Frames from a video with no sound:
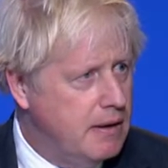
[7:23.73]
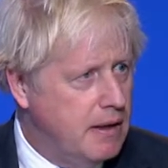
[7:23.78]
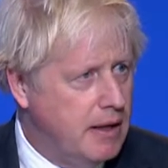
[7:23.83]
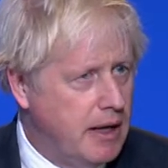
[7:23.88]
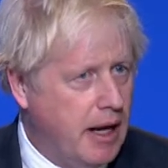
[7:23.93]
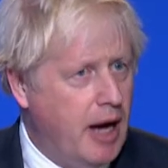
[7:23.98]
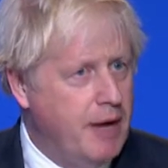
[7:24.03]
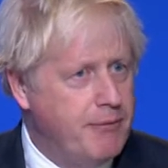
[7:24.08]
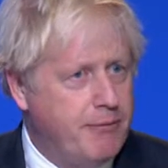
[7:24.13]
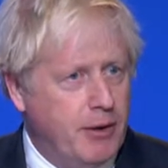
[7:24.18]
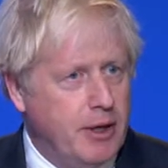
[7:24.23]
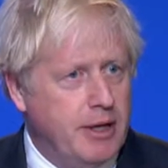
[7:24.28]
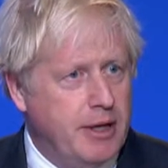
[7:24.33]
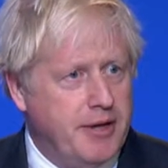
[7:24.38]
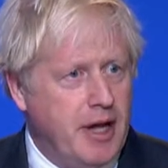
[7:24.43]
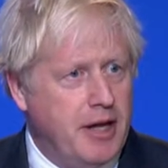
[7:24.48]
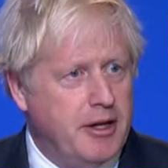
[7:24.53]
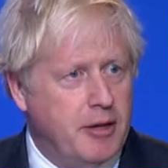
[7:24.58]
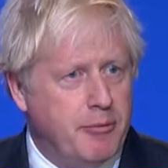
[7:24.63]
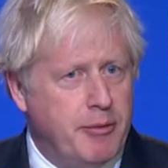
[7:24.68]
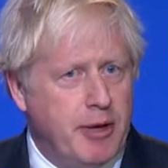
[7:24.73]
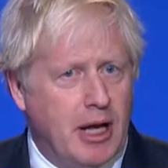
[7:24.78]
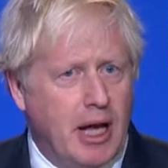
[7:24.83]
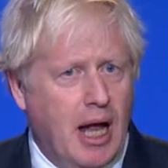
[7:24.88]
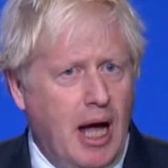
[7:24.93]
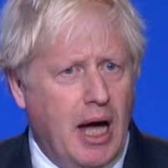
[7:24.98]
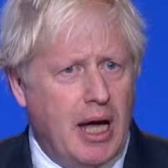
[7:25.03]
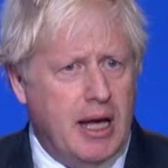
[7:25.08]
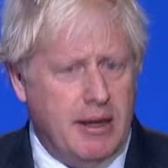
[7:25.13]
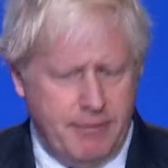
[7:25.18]
I fully intend to be
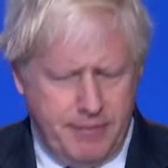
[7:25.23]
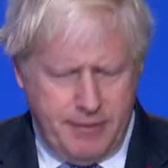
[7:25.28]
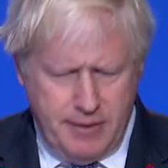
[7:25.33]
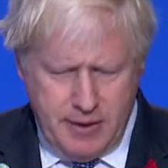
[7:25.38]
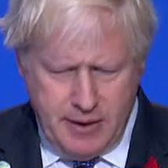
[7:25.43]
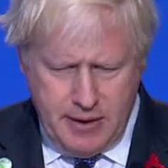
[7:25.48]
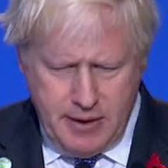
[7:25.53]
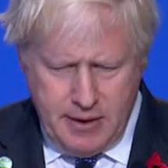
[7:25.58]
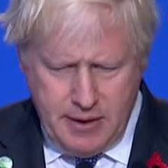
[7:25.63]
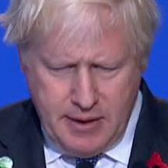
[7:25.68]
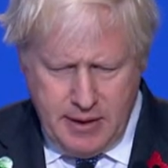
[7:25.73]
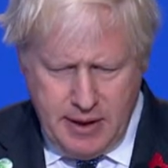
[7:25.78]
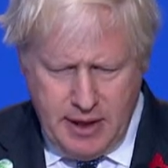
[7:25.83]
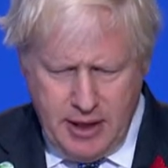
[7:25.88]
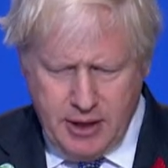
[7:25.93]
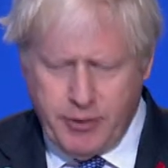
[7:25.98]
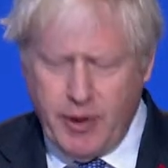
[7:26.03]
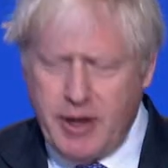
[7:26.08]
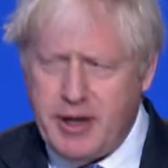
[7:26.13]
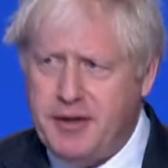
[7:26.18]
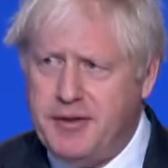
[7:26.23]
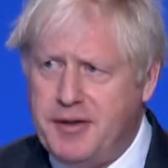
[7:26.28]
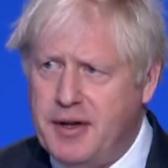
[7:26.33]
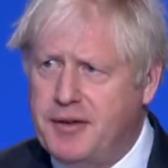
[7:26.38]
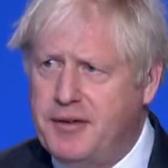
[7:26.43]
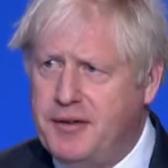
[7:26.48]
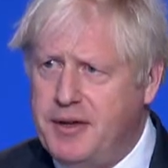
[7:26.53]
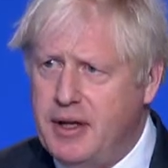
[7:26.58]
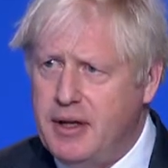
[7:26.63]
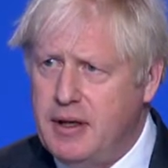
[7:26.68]
alive in
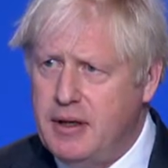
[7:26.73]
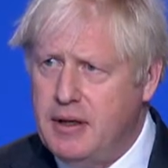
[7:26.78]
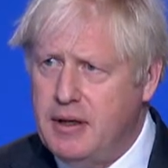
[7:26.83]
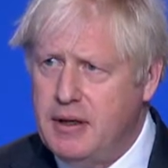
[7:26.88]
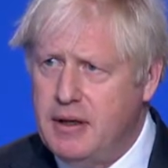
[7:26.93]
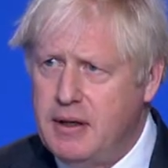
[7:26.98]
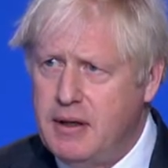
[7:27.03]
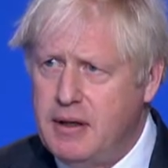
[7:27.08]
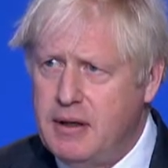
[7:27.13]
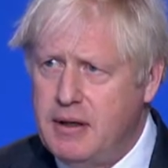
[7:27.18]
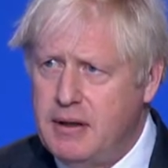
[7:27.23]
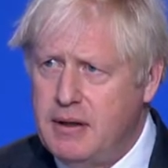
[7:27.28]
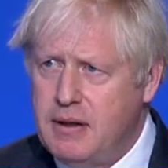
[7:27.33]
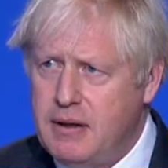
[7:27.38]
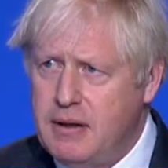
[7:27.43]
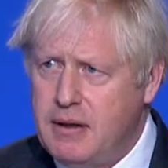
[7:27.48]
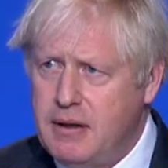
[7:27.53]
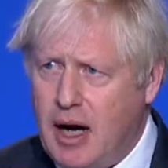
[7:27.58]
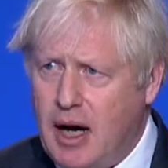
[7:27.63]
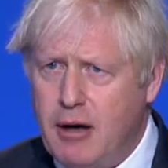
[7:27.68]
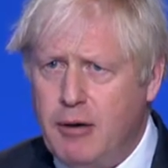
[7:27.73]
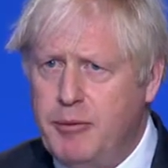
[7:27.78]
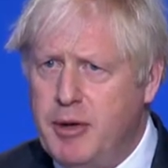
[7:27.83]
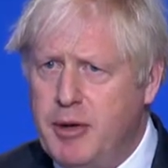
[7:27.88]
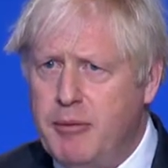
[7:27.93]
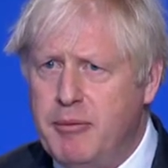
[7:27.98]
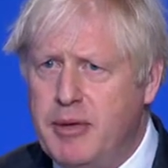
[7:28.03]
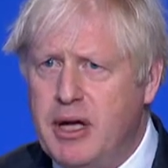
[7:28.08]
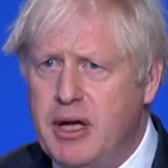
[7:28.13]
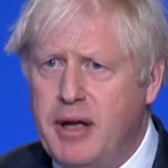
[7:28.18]
2060. I will
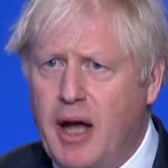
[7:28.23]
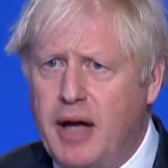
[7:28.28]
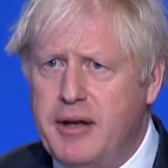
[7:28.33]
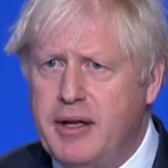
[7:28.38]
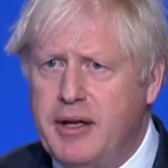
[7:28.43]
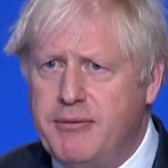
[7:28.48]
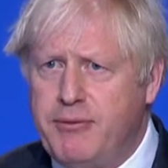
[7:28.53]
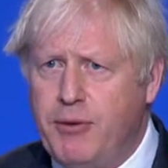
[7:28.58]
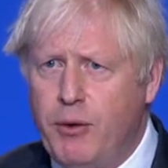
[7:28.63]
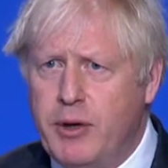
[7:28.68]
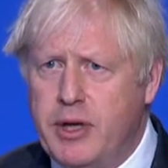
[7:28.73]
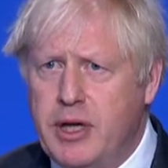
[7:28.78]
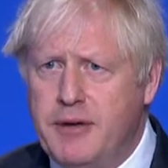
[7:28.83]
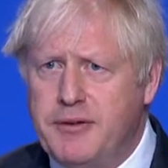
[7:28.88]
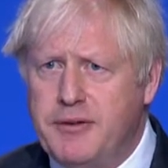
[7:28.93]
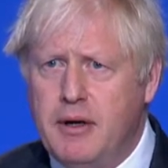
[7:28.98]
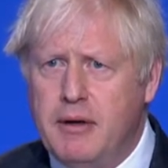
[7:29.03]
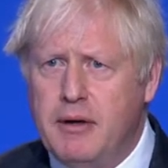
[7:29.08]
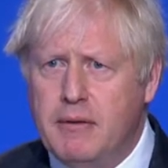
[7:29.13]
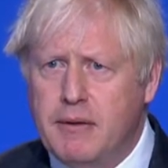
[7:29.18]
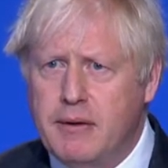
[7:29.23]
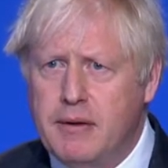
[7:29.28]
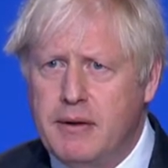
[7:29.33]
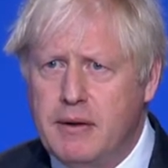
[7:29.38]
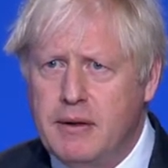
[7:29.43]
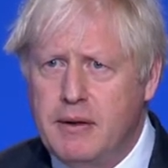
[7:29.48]
be a mere 94 years old,